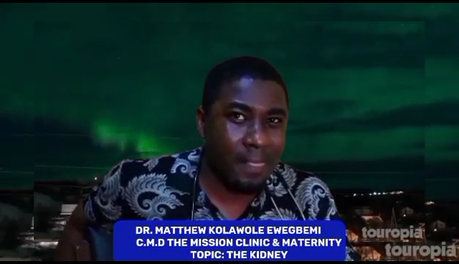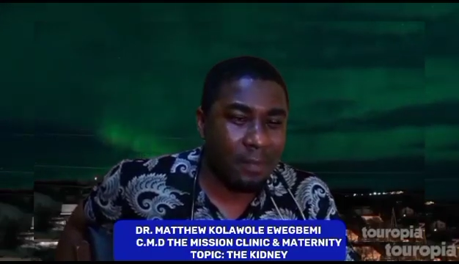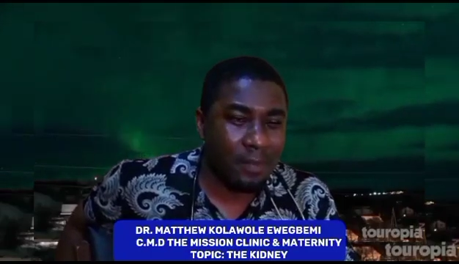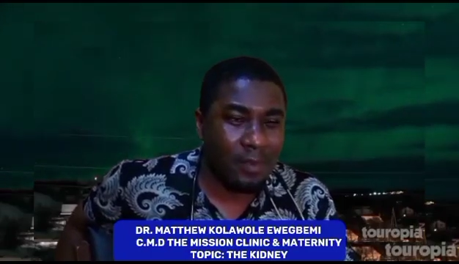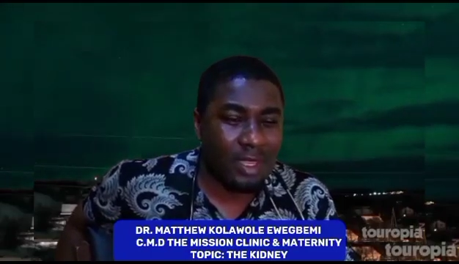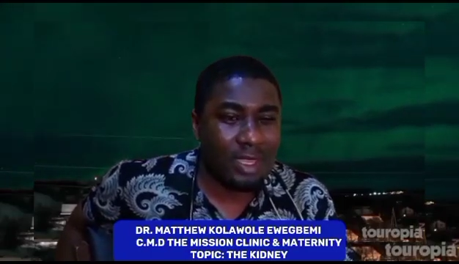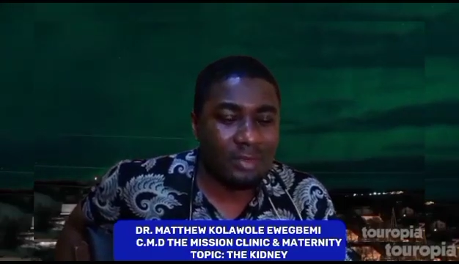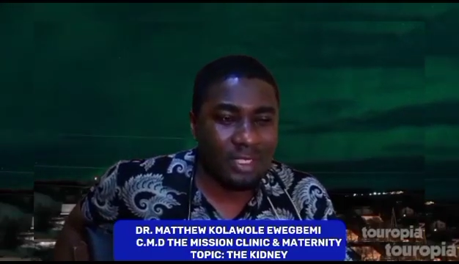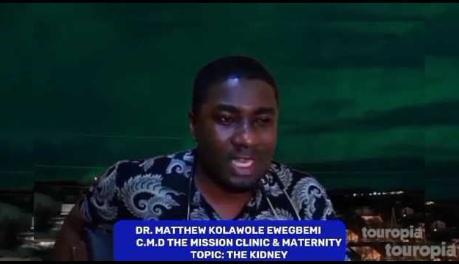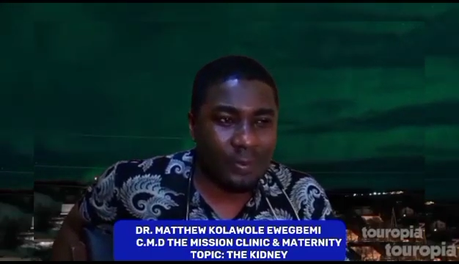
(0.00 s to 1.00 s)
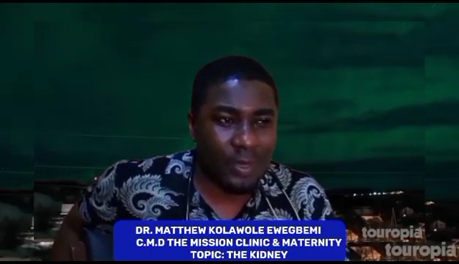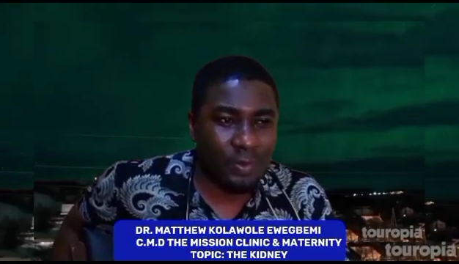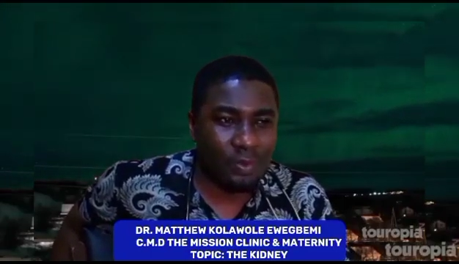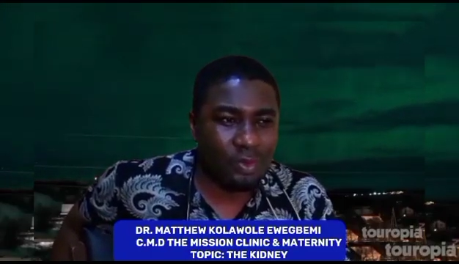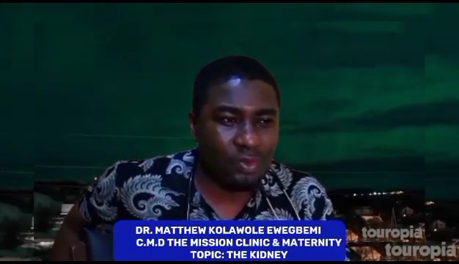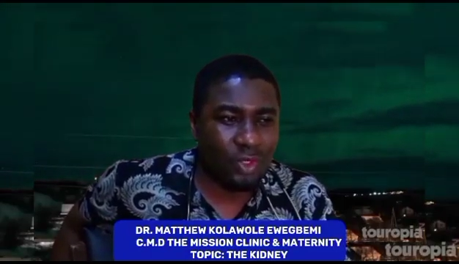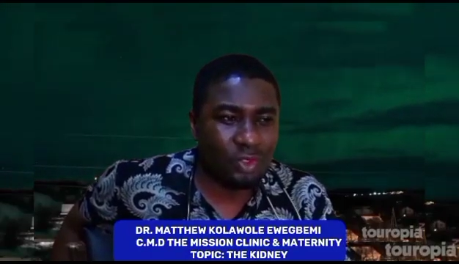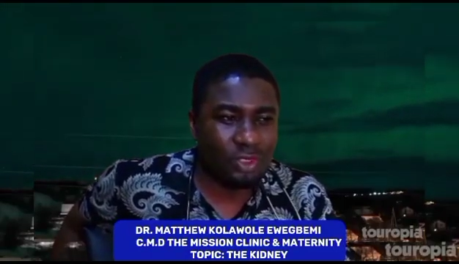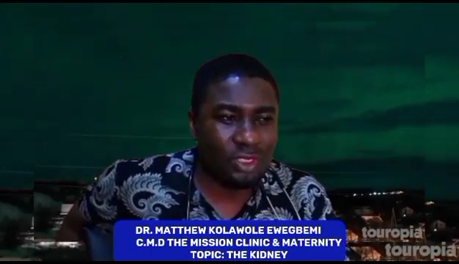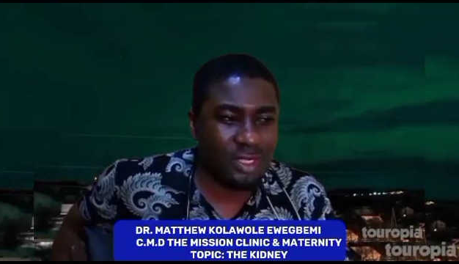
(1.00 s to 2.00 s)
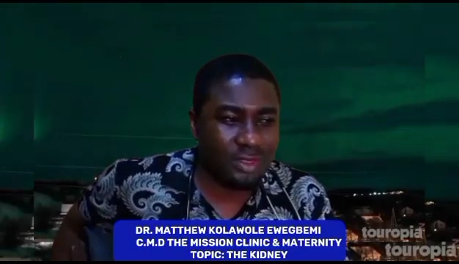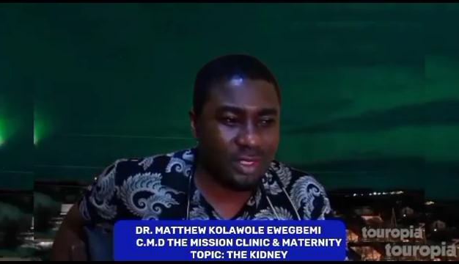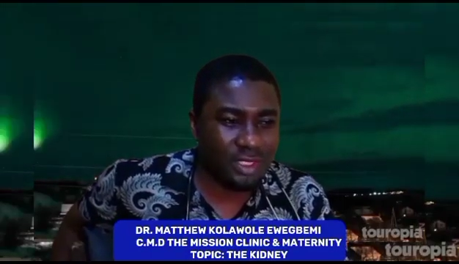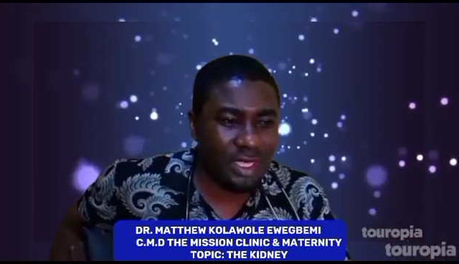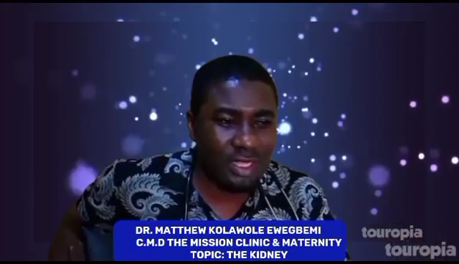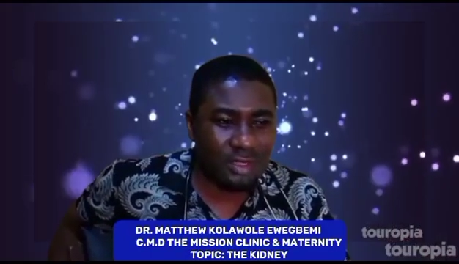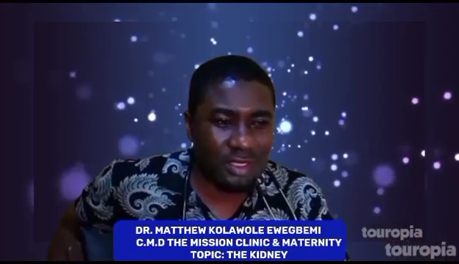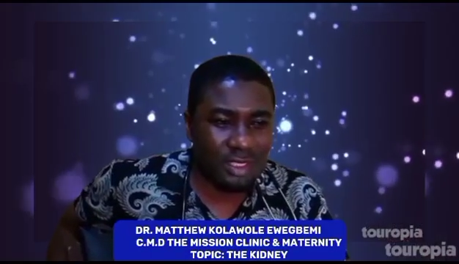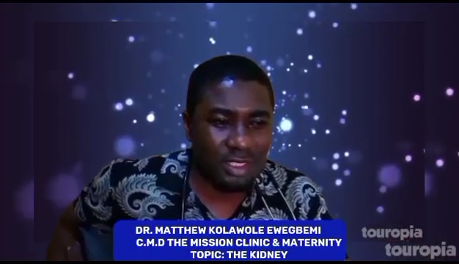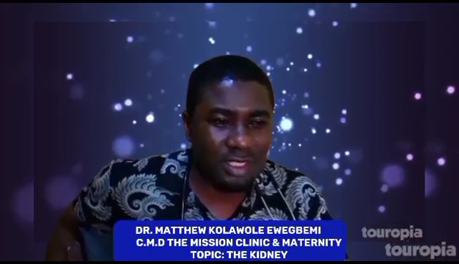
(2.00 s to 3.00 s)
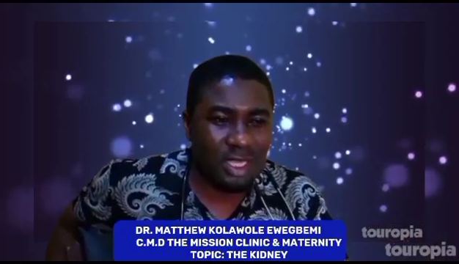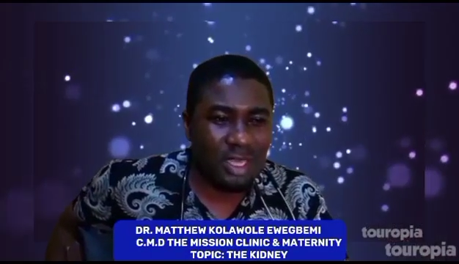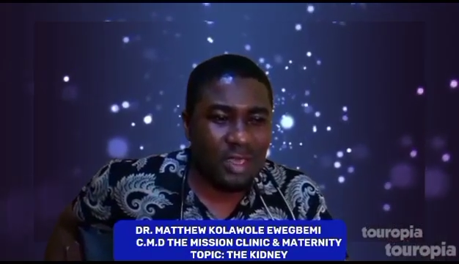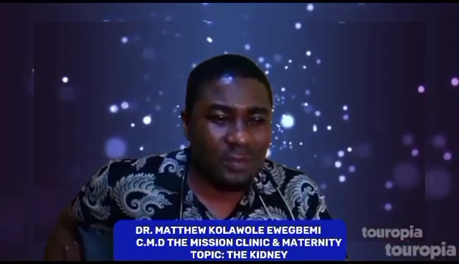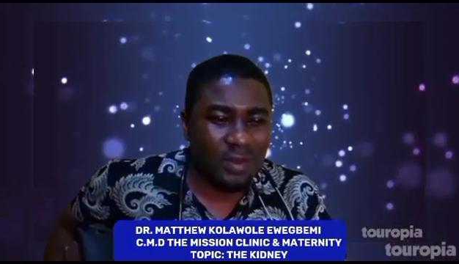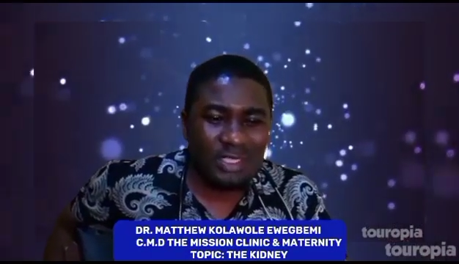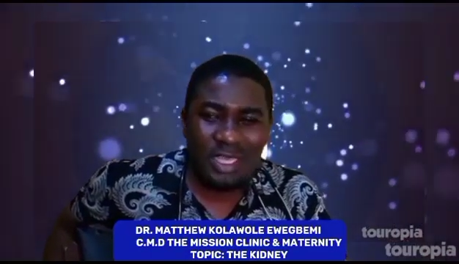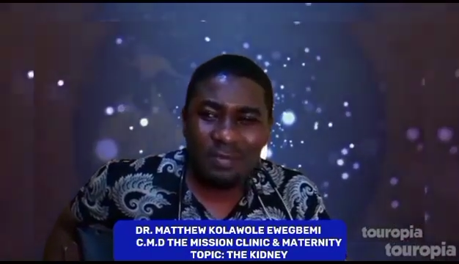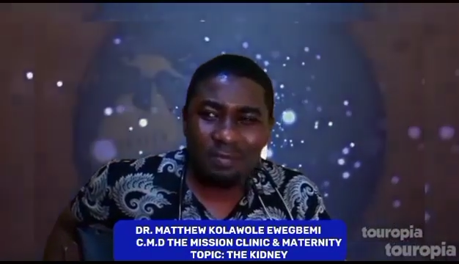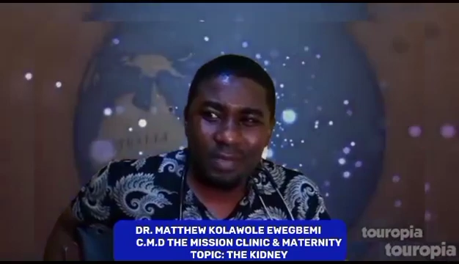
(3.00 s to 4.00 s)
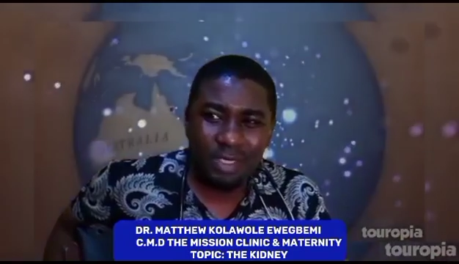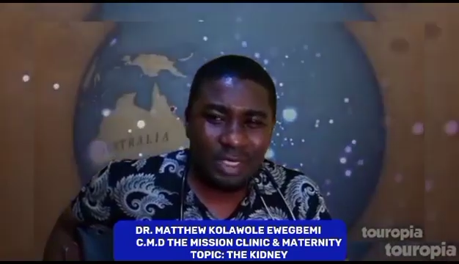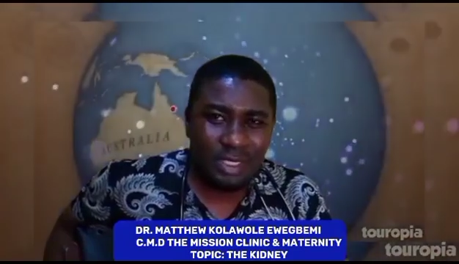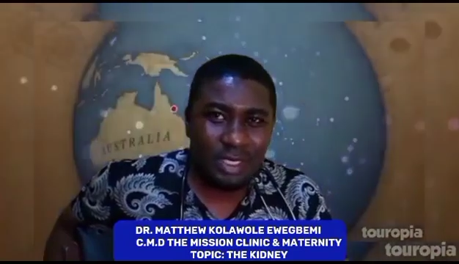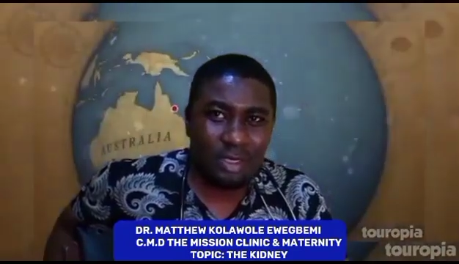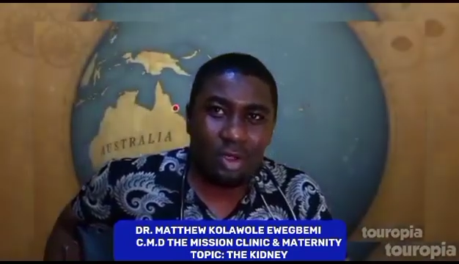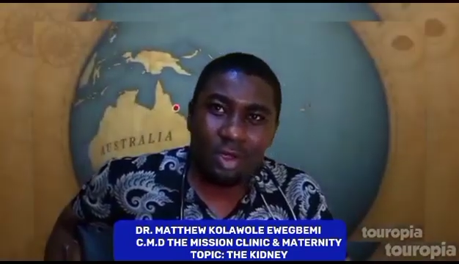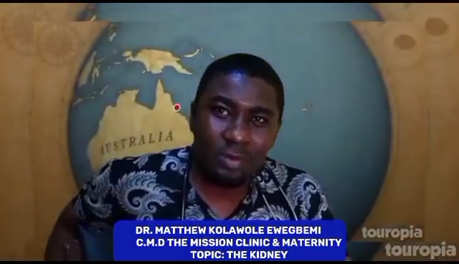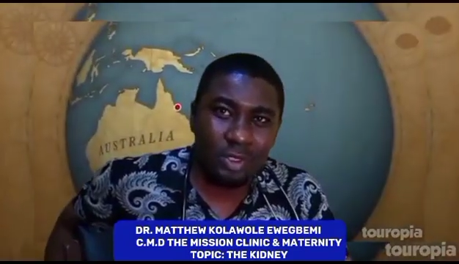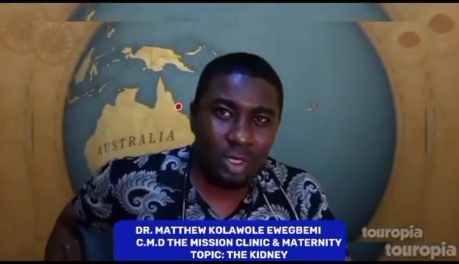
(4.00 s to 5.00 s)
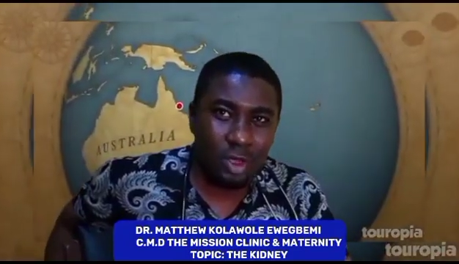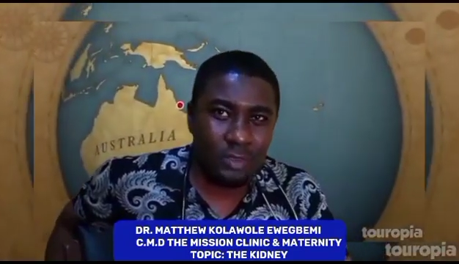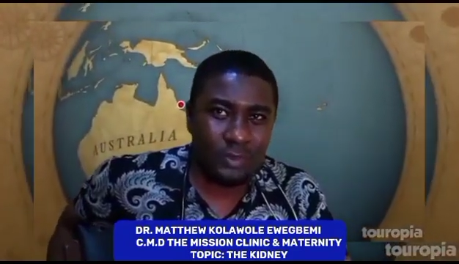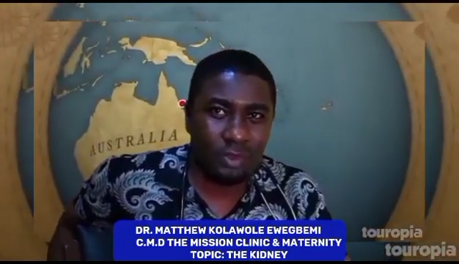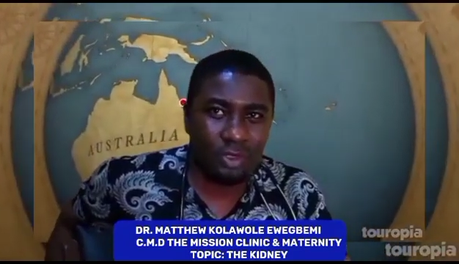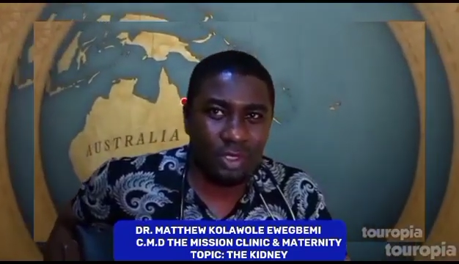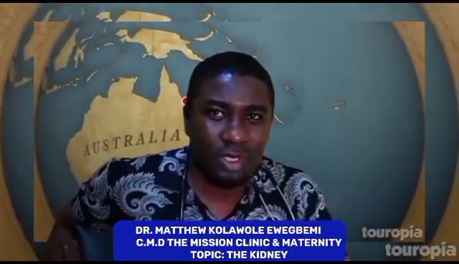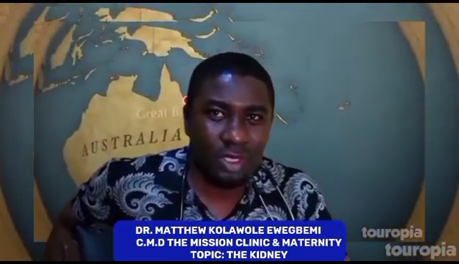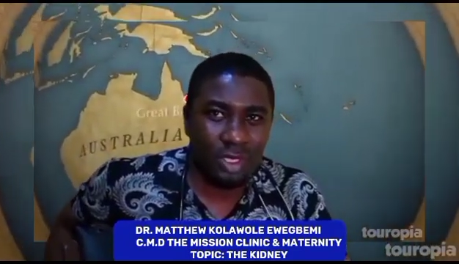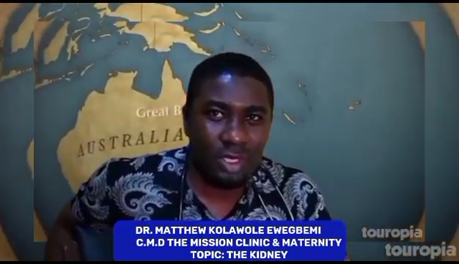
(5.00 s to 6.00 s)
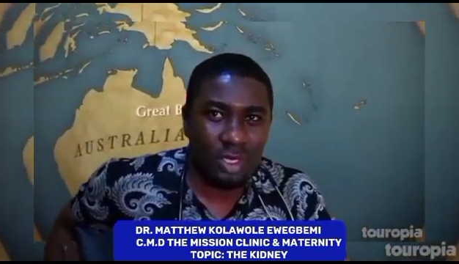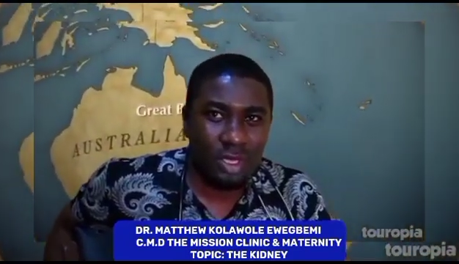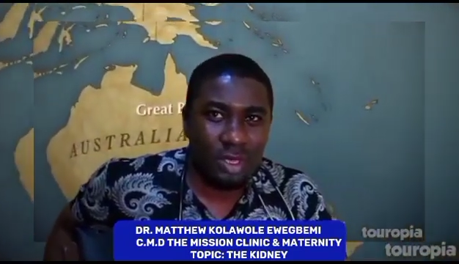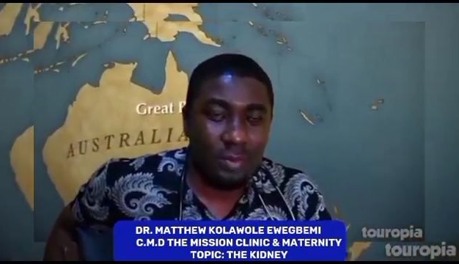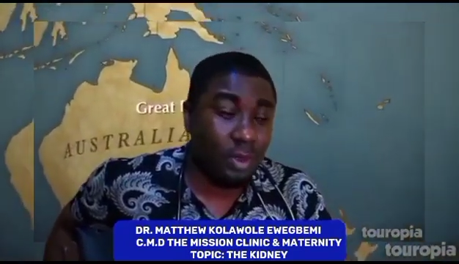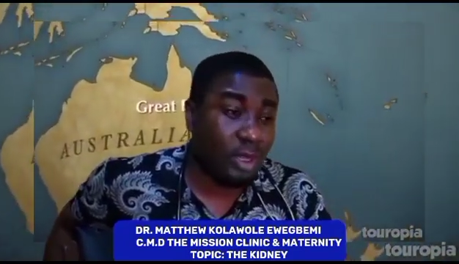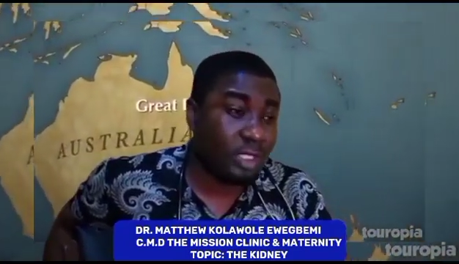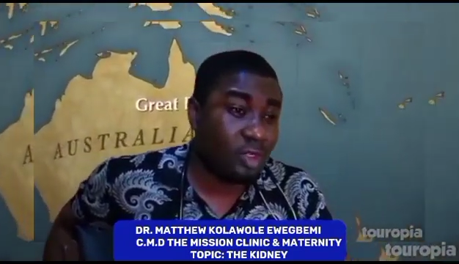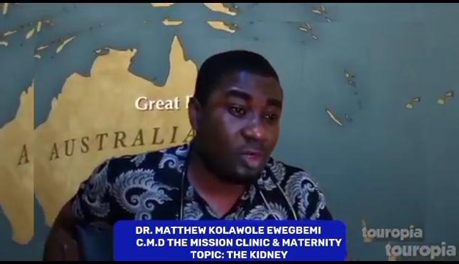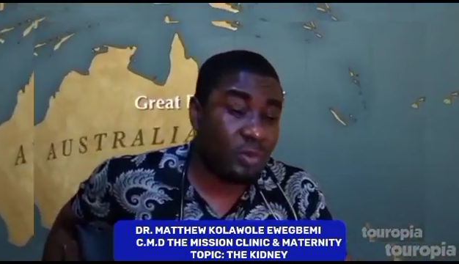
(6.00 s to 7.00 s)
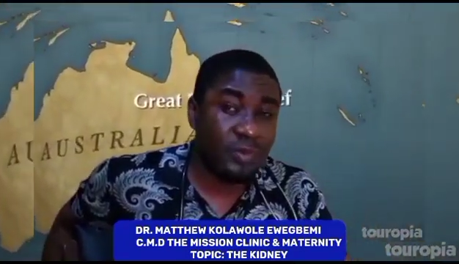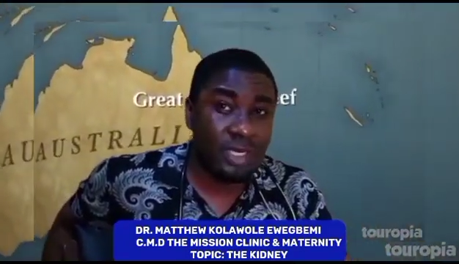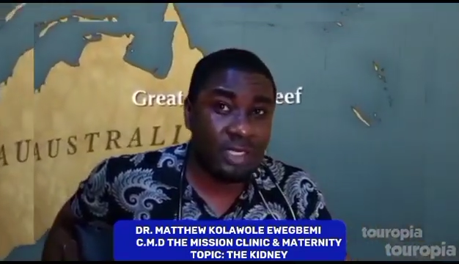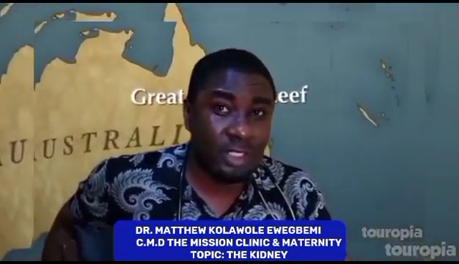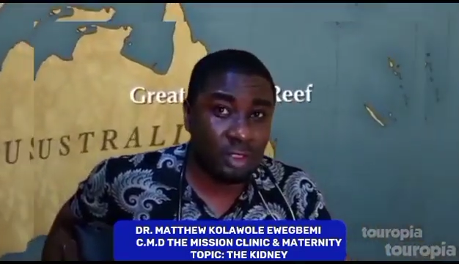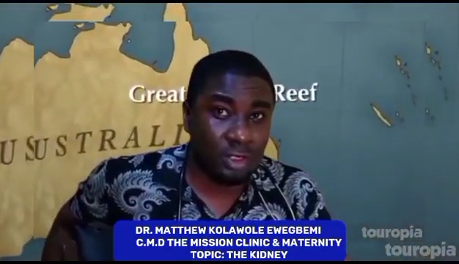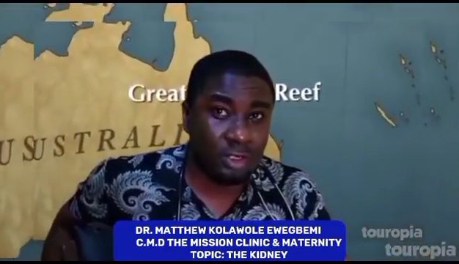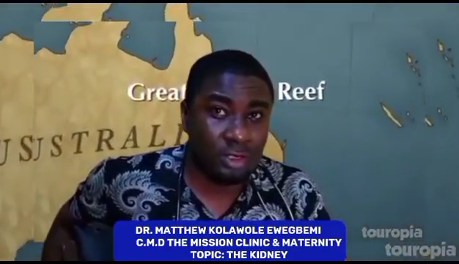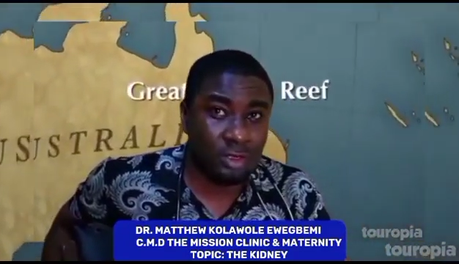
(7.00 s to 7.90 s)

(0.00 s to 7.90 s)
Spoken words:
But we counsel people, once you see this and this, please immediately come to the hospital because it could be very dangerous.